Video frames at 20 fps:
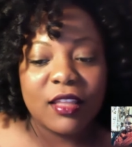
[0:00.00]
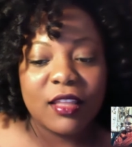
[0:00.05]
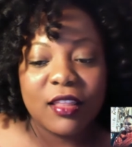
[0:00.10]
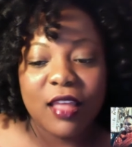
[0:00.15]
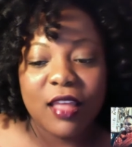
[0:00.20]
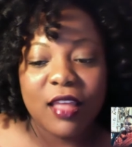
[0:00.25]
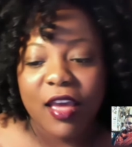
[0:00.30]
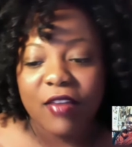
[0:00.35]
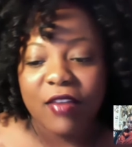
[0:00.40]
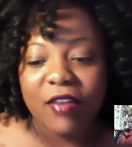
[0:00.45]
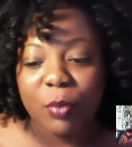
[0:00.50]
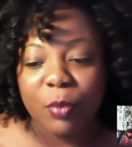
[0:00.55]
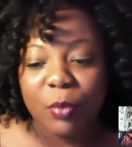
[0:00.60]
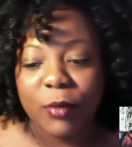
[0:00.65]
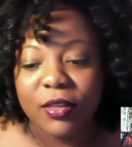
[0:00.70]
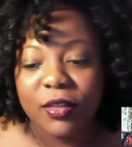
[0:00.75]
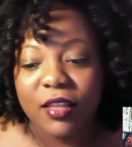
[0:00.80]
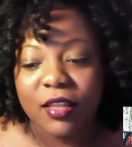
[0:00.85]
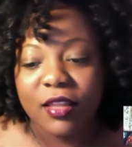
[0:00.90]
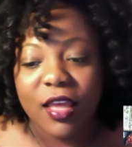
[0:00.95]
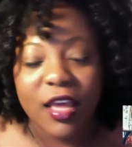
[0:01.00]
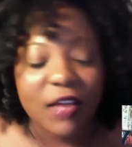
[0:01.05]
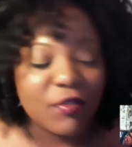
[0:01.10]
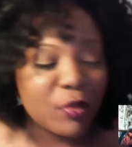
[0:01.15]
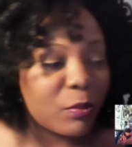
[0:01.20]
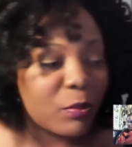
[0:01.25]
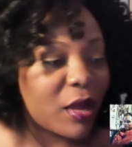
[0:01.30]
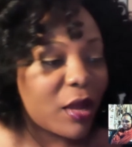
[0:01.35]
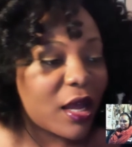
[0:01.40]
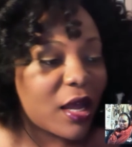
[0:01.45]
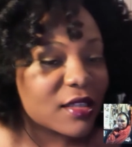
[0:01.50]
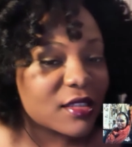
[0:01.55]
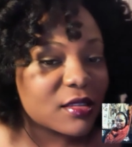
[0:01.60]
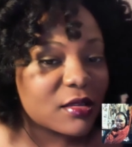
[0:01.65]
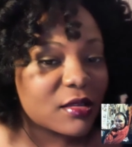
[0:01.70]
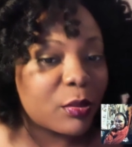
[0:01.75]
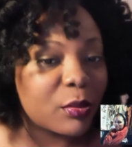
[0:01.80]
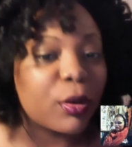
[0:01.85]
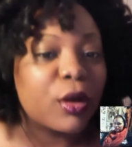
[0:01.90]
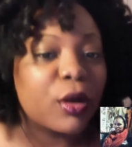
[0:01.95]
they have
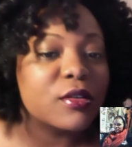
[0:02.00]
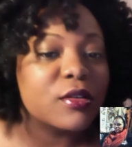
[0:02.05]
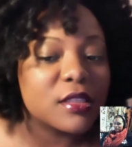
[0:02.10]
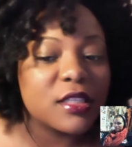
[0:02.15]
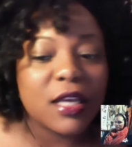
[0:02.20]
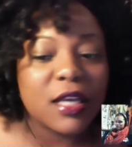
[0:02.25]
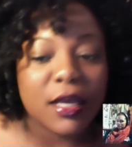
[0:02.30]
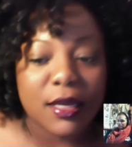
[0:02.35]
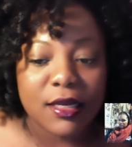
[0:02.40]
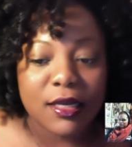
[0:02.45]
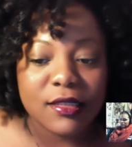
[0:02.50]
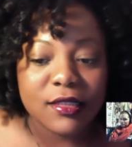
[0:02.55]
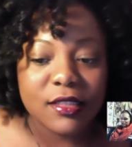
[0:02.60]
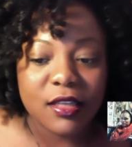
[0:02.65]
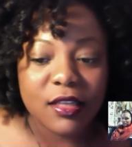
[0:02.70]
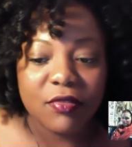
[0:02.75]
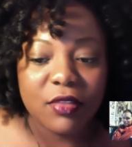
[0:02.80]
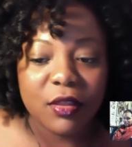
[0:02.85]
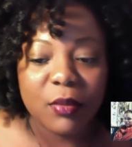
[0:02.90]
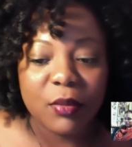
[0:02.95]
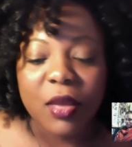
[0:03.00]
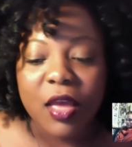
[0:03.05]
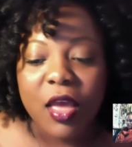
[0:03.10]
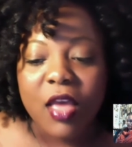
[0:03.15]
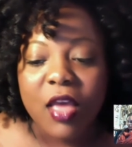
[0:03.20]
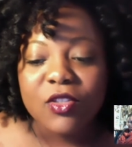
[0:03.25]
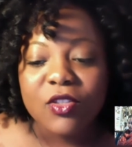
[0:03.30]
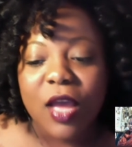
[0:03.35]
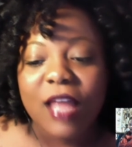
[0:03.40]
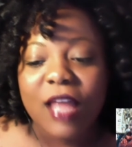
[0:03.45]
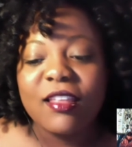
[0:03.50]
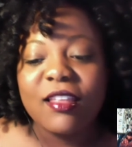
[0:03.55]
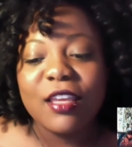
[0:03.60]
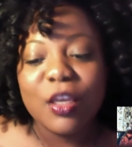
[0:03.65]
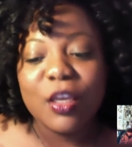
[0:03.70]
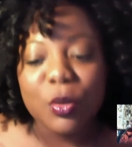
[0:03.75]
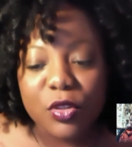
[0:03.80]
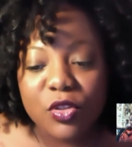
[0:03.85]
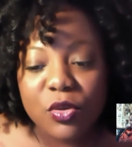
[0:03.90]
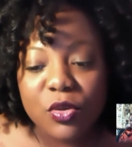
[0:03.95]
the pros and the cons of them. So I think
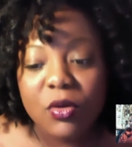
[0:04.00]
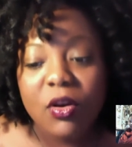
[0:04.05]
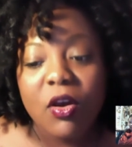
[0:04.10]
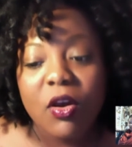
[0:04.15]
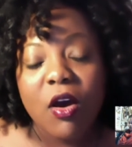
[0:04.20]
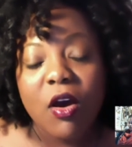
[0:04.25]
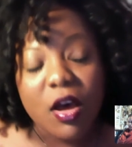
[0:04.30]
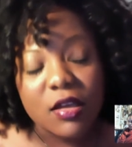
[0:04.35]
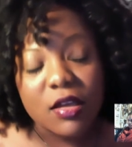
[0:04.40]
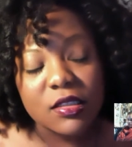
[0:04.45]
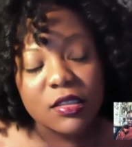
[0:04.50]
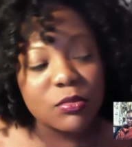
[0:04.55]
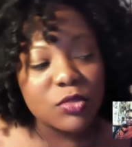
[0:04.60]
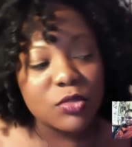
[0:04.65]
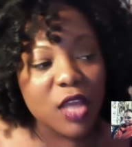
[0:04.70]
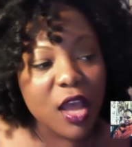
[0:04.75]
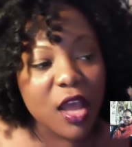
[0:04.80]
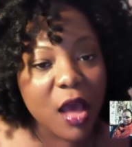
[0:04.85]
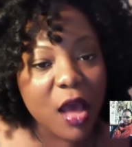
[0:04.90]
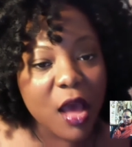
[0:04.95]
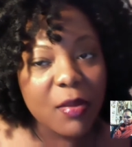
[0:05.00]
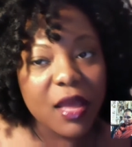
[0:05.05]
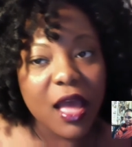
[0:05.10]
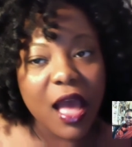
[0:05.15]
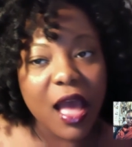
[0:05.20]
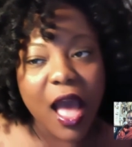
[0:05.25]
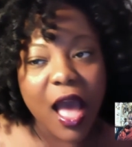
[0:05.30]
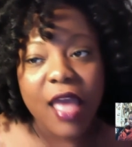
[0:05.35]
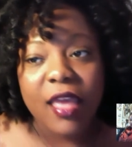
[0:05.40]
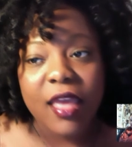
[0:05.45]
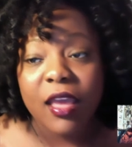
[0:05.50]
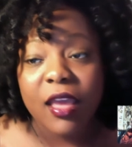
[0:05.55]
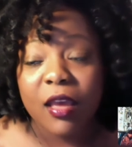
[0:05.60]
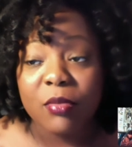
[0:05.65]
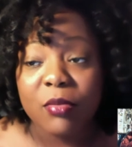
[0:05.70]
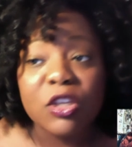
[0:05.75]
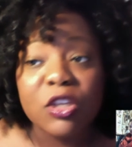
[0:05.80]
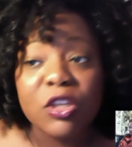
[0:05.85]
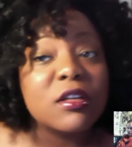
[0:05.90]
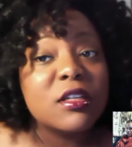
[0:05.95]
he will do an awesome job. I
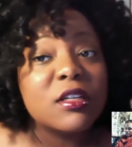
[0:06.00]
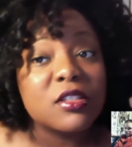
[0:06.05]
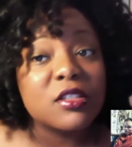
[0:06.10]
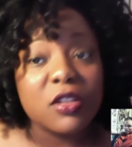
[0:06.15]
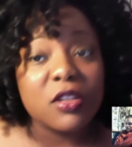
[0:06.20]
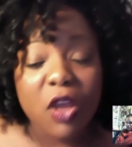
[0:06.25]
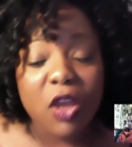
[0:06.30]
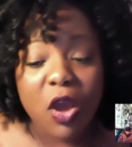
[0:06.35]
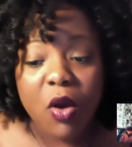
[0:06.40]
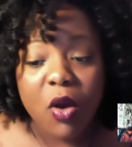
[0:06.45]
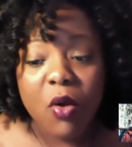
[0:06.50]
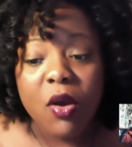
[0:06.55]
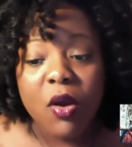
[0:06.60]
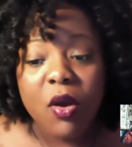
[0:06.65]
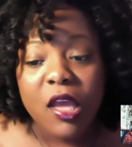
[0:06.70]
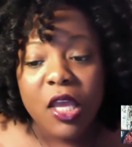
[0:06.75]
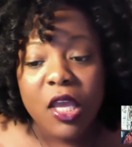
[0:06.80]
am curious to know,